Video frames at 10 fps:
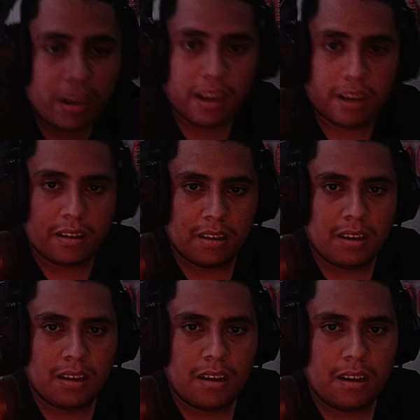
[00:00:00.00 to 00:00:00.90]
Chica,
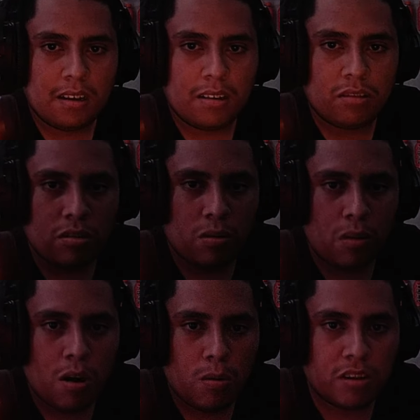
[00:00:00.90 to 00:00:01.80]
and
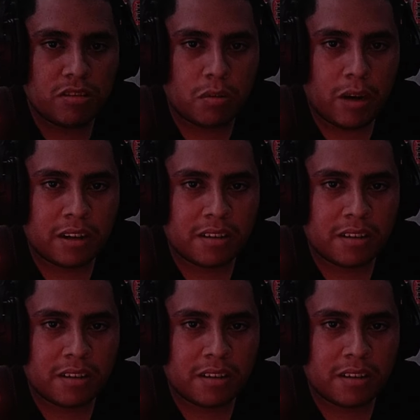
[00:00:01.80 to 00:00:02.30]
Freddy.